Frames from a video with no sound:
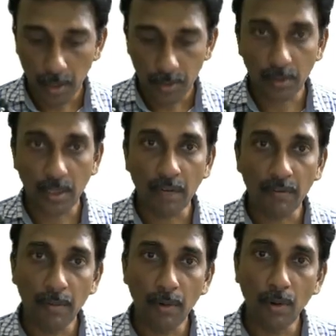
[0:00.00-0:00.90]
So that
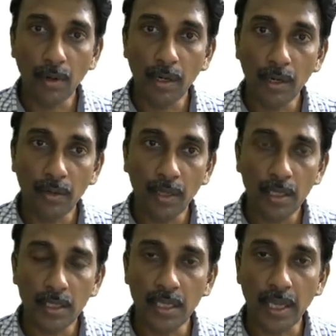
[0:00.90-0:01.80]
will be loaded into the
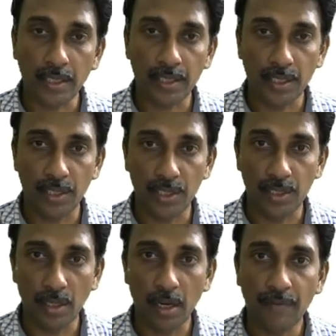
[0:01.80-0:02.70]
CX
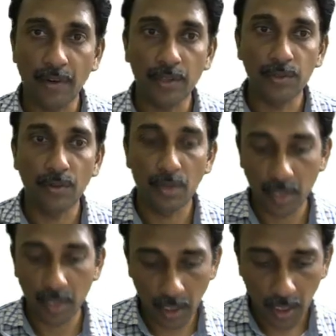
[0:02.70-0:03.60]
register after executing
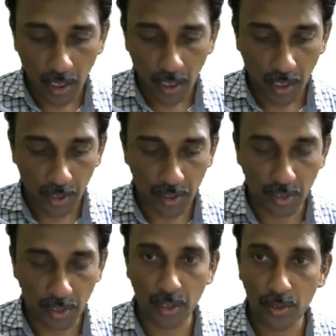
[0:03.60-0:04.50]
that
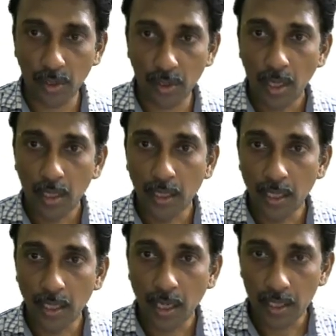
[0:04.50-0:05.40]
instruction. So
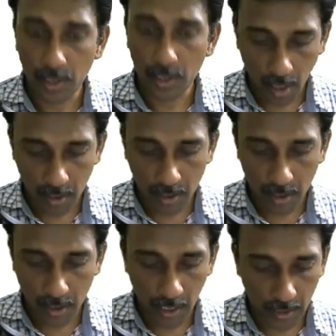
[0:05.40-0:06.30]
the array
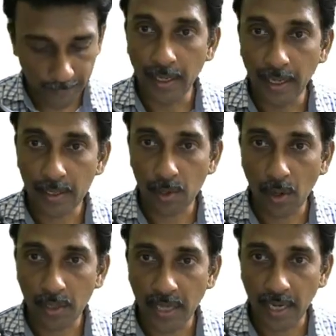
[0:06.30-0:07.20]
starts
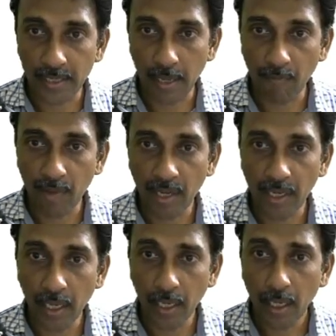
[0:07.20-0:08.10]
at somewhere
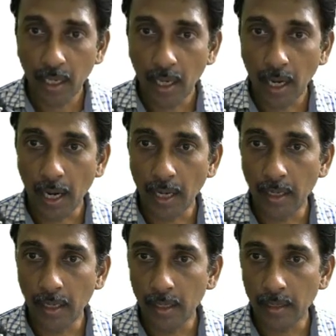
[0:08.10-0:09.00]
here,
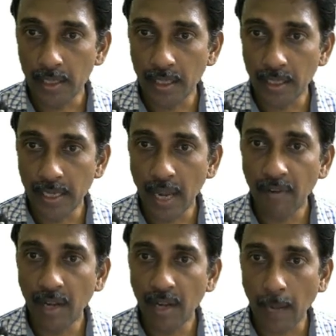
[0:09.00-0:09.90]
and this DI
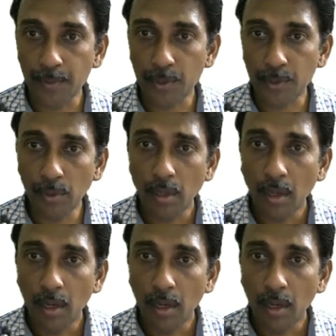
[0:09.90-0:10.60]
will helps to